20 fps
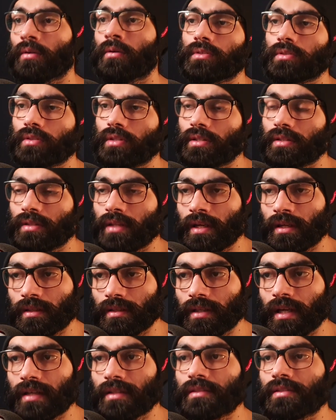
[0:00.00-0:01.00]
So then
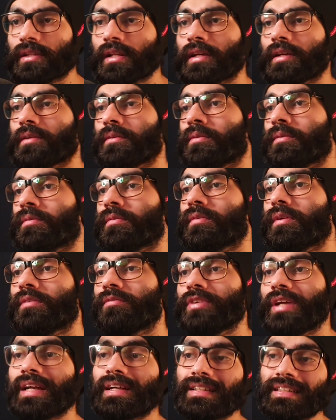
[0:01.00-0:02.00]
that is like
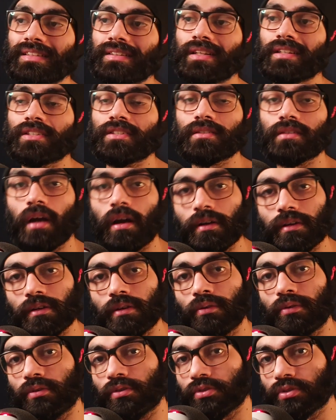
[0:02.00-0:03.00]
we at least get started
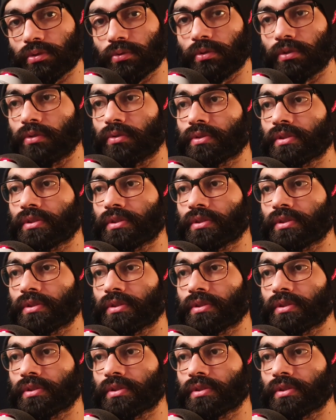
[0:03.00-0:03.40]
on the studios,